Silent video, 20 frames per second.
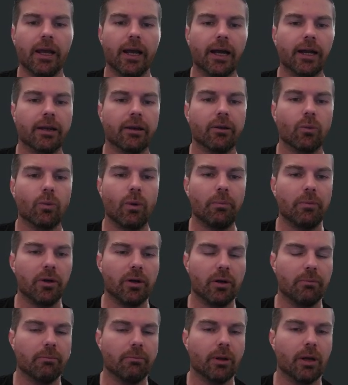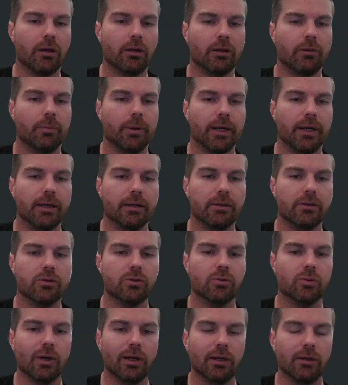And when we unblock the pairs
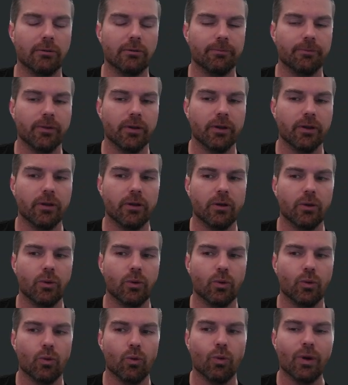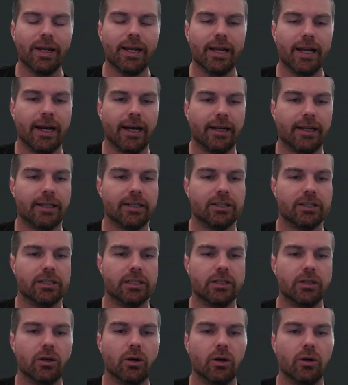as well, we can actually
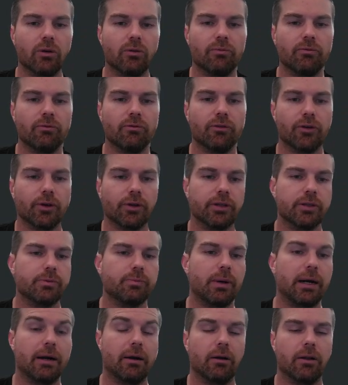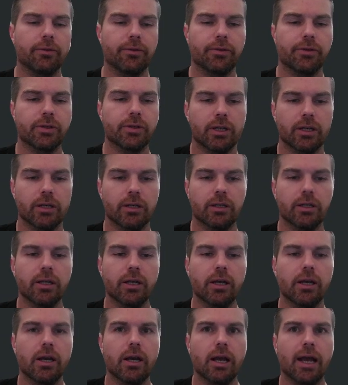go for this barrel on the turn,
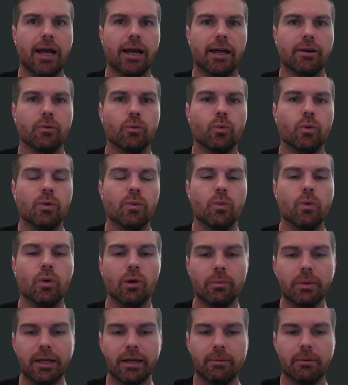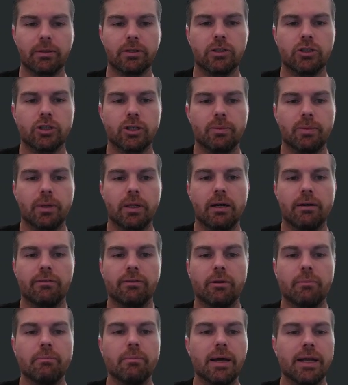and we will be able to triple off
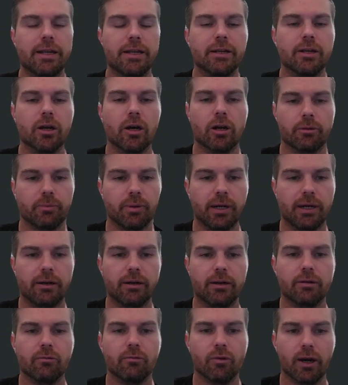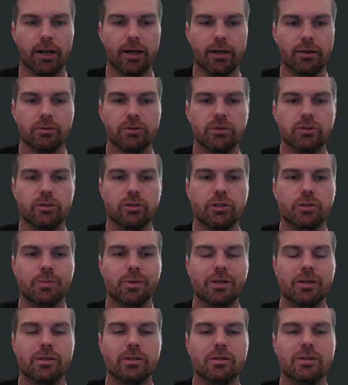on many non-pairing runouts, just
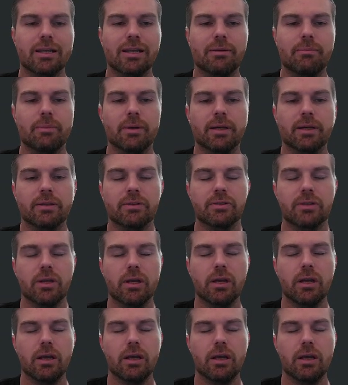because it makes